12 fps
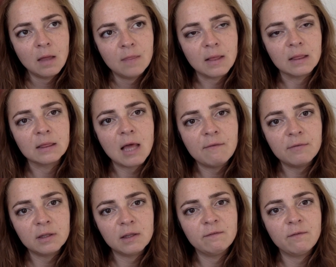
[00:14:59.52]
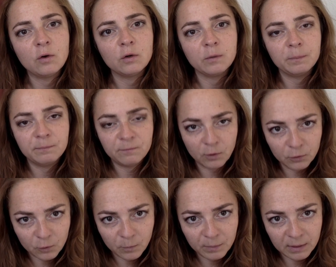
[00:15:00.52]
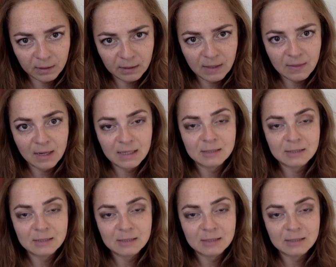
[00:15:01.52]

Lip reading: the level of vulnerability that